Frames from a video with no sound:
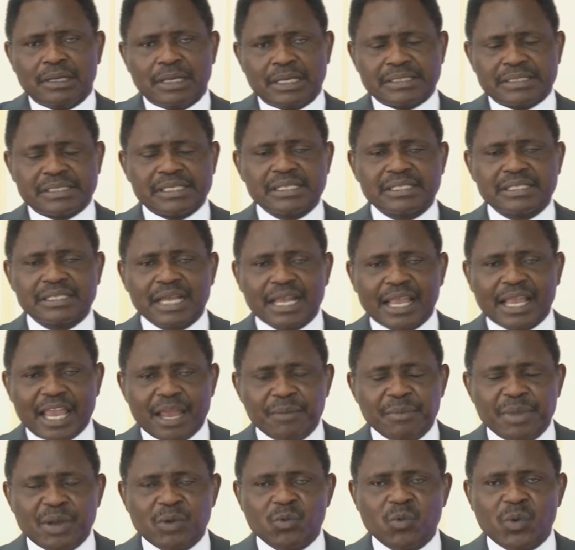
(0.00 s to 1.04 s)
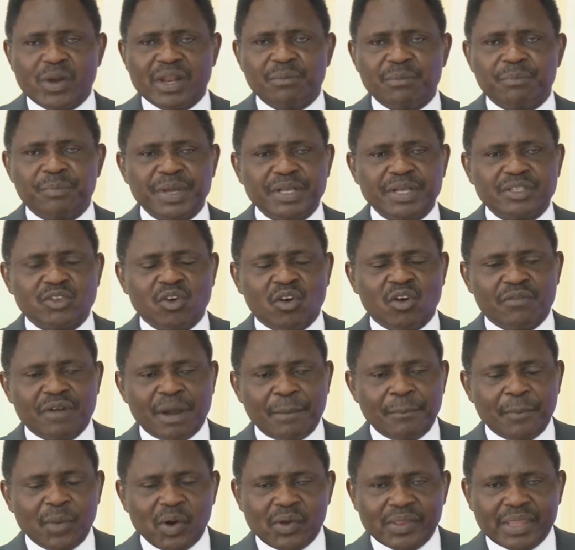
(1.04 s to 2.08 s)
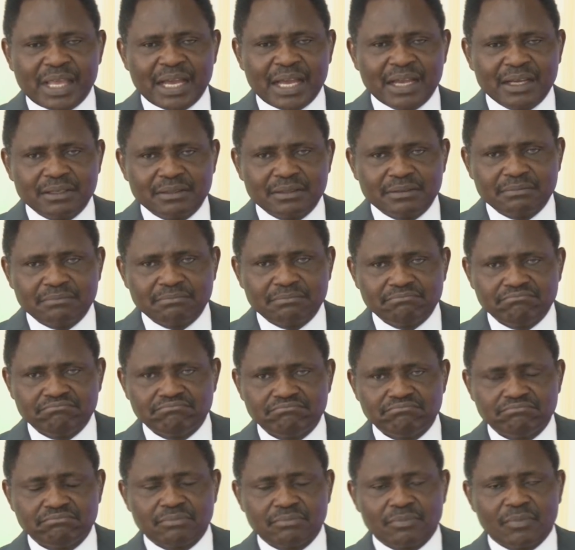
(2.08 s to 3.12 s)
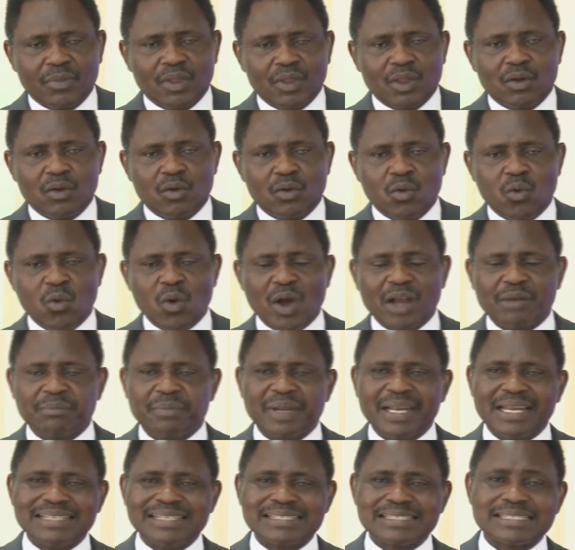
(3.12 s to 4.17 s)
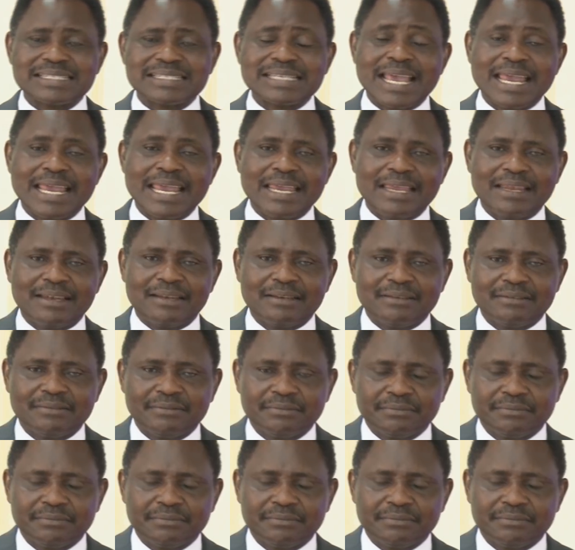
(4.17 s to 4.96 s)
A sister came in with a picture of her mother who had been insane